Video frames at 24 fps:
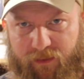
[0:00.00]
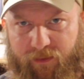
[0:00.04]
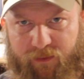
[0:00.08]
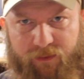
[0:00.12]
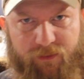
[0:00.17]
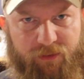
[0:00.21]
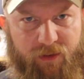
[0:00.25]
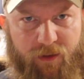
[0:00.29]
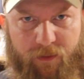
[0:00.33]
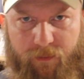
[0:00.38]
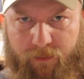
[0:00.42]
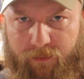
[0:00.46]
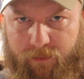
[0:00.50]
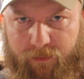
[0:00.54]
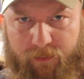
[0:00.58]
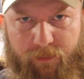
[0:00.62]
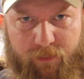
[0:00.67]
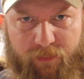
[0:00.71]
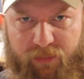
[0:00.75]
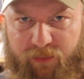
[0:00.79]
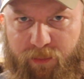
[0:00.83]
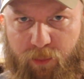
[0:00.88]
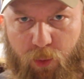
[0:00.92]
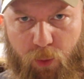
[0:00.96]
some
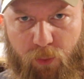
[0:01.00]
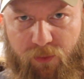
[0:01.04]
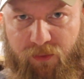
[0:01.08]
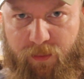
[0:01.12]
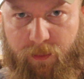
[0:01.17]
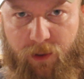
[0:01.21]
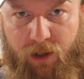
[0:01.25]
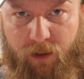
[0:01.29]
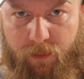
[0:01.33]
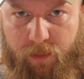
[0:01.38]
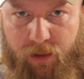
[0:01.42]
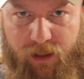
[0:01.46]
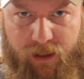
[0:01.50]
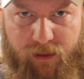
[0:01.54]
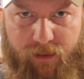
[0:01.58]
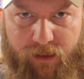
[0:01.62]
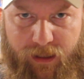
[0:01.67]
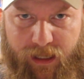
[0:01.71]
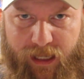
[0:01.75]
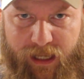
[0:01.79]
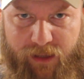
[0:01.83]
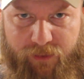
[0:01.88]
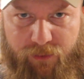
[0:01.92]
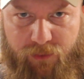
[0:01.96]
sports ball player
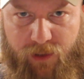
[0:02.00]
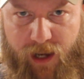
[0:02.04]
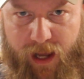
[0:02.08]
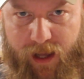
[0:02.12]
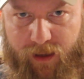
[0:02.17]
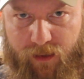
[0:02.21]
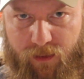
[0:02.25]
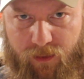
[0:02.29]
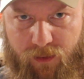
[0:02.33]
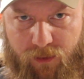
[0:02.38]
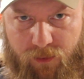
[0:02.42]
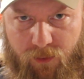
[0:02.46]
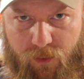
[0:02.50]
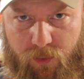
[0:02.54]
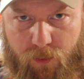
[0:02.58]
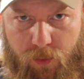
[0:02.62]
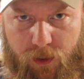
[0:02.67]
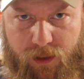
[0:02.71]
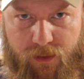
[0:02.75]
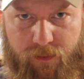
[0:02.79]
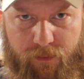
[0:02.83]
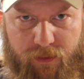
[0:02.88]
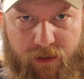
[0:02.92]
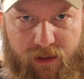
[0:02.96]
got dragged on
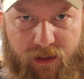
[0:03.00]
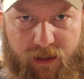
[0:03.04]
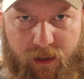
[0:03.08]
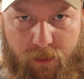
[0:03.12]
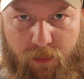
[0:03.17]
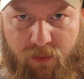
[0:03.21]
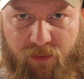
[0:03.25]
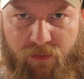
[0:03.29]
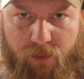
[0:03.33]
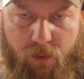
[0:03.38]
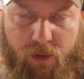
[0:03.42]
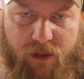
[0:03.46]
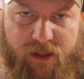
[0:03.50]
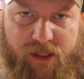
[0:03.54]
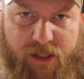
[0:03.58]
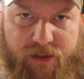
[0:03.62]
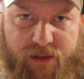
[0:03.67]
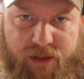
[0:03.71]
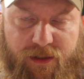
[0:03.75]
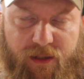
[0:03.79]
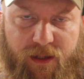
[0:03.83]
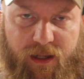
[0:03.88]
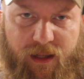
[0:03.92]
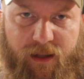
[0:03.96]
Twitter the day before
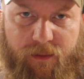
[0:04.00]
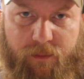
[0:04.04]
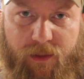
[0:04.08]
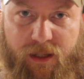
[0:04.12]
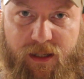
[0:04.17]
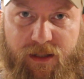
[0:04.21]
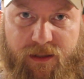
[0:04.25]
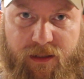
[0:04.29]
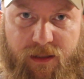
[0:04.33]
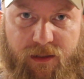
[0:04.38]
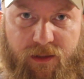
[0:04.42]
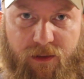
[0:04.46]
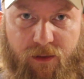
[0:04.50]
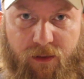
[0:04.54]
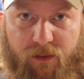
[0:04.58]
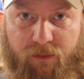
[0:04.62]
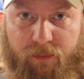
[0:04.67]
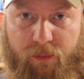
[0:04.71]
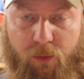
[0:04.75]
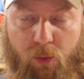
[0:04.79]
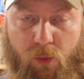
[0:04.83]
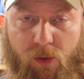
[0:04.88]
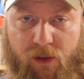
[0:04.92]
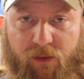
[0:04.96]
yesterday because he took his
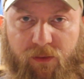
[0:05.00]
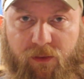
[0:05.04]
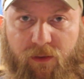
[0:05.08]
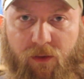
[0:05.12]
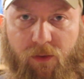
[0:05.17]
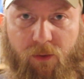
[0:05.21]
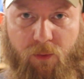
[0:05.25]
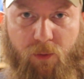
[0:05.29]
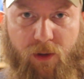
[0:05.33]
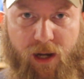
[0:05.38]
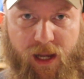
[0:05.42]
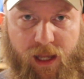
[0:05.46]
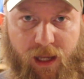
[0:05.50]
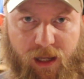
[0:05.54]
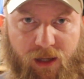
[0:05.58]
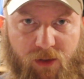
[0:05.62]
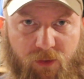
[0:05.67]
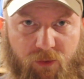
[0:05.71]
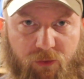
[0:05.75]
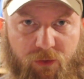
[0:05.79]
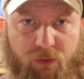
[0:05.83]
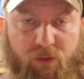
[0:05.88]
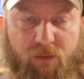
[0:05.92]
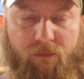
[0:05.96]
boys to the
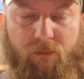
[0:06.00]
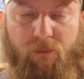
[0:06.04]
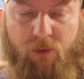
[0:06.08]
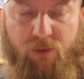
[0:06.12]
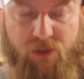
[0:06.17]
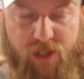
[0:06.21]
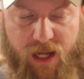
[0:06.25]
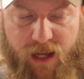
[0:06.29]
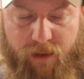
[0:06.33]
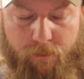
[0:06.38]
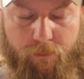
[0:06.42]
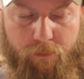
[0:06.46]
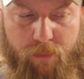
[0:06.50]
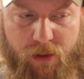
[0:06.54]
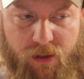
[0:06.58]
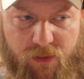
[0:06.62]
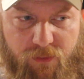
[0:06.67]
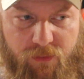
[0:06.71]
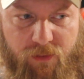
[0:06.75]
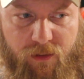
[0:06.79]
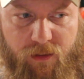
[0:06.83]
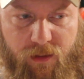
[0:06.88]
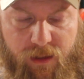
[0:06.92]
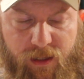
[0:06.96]
range, which I
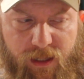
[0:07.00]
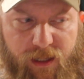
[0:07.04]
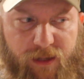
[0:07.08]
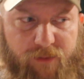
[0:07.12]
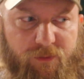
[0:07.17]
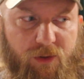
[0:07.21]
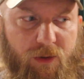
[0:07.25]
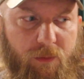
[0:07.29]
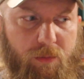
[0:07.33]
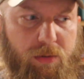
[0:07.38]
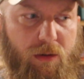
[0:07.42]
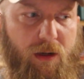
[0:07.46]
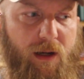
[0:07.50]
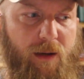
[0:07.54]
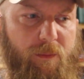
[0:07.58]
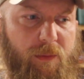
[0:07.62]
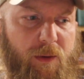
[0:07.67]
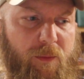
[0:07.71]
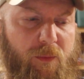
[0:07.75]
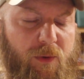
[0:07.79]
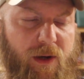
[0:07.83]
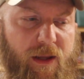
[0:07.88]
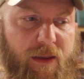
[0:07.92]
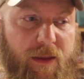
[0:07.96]
personally have no
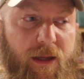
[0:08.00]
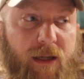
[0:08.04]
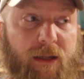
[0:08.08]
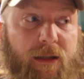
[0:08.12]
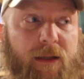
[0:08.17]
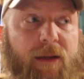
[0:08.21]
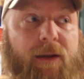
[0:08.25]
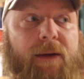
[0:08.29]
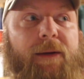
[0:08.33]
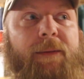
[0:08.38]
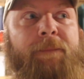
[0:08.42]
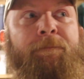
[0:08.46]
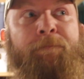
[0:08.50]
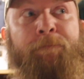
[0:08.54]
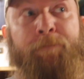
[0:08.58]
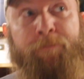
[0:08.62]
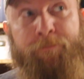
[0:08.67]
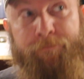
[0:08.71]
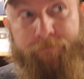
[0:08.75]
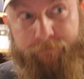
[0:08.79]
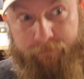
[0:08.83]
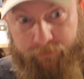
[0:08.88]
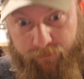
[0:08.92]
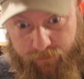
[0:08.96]
problem with.
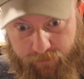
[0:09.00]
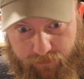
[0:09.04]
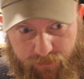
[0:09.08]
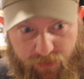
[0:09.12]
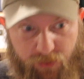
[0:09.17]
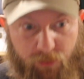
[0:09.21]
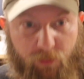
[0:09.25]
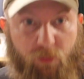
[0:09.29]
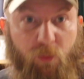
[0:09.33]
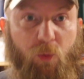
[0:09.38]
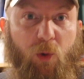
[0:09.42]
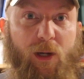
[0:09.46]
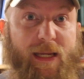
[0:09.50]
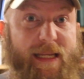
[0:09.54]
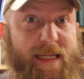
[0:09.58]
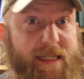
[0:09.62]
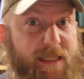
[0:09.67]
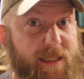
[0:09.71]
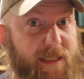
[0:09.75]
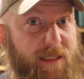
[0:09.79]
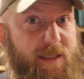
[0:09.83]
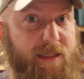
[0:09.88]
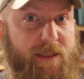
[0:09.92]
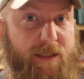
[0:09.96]
The
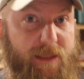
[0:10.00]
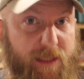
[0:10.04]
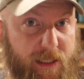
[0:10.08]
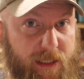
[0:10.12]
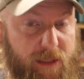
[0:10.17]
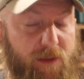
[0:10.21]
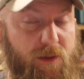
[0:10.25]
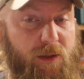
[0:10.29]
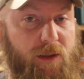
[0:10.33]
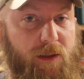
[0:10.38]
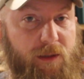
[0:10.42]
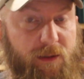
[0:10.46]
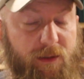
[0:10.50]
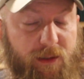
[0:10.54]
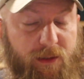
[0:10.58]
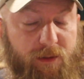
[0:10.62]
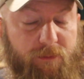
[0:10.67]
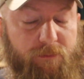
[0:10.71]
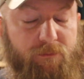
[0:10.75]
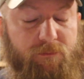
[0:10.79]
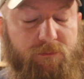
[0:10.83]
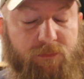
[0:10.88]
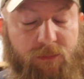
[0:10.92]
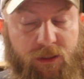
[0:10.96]
reasons he took
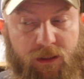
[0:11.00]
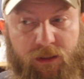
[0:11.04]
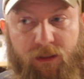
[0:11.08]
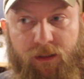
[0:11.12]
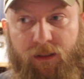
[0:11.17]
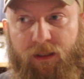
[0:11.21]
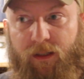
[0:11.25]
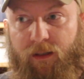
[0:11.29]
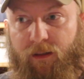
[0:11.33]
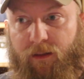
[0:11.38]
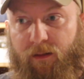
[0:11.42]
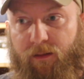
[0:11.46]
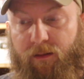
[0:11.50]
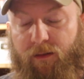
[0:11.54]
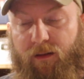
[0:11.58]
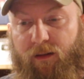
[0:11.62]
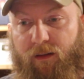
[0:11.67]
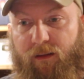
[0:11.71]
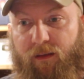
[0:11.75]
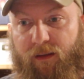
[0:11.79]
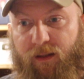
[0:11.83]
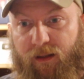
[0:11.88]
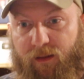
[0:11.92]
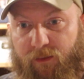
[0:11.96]
them,
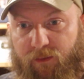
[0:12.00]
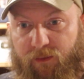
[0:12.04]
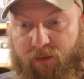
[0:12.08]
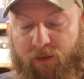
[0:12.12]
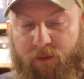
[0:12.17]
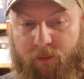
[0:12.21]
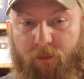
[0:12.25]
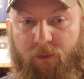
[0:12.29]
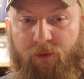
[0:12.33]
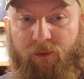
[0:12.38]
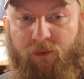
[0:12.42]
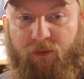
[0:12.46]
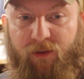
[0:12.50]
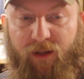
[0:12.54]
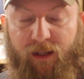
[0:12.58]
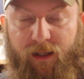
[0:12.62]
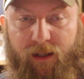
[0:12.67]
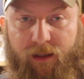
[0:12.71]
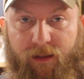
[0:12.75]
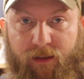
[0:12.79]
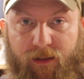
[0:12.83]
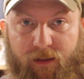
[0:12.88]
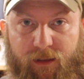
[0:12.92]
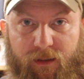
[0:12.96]
the things that were
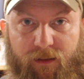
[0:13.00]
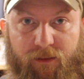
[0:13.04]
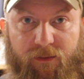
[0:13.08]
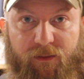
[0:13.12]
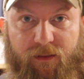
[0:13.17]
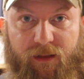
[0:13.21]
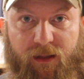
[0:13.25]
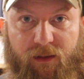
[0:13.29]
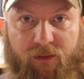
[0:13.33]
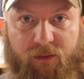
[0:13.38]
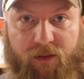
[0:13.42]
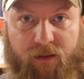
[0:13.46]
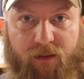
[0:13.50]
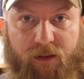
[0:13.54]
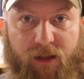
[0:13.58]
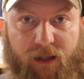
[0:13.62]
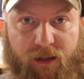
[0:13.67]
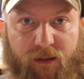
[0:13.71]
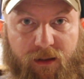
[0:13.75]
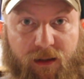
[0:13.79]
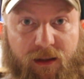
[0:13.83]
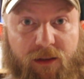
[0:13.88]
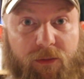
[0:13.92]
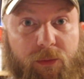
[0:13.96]
said and his teaching
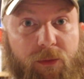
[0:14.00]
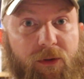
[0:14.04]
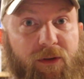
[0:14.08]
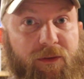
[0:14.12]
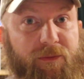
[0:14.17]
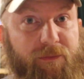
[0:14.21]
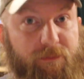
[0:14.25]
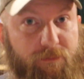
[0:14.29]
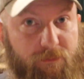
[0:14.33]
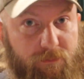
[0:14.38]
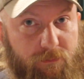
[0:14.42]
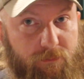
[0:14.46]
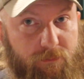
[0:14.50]
techniques, well,